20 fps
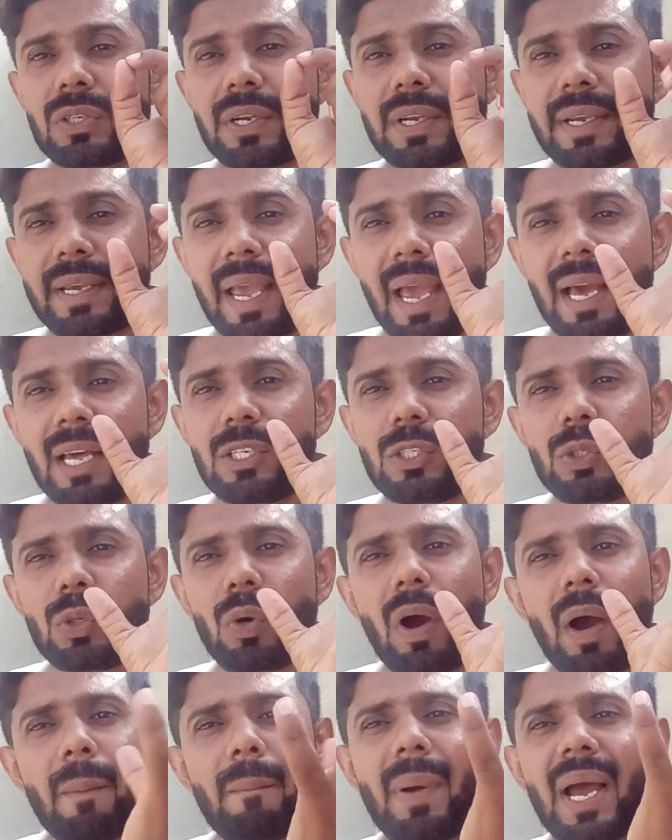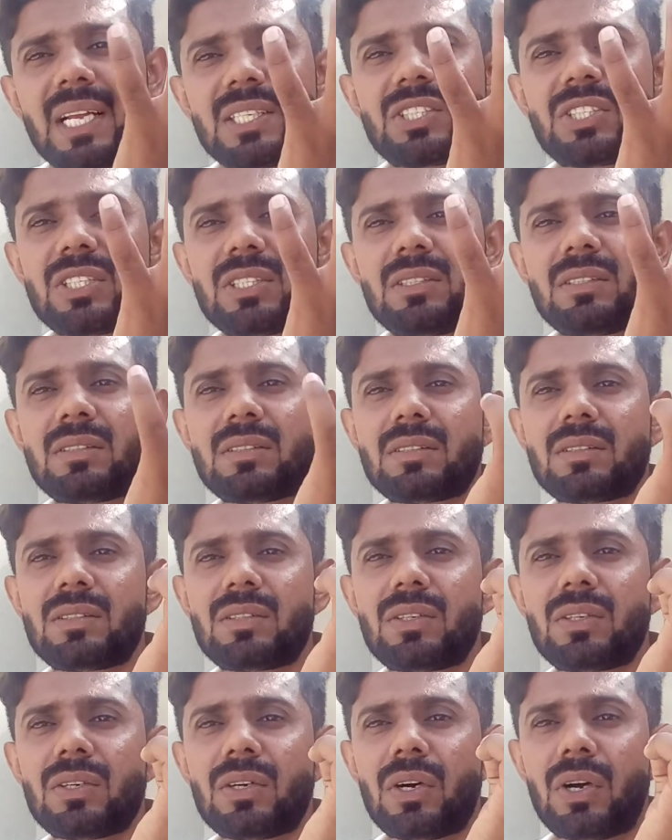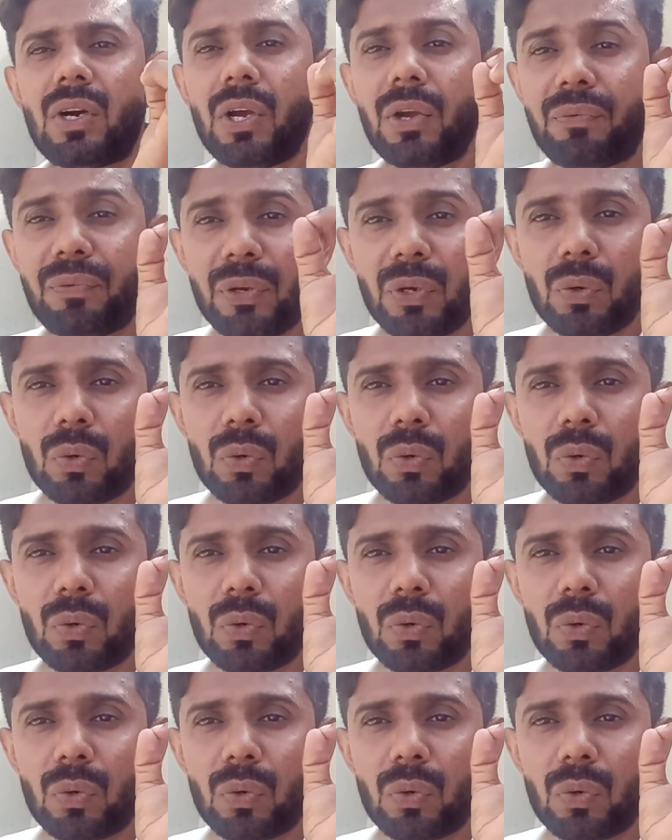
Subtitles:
can you imagine if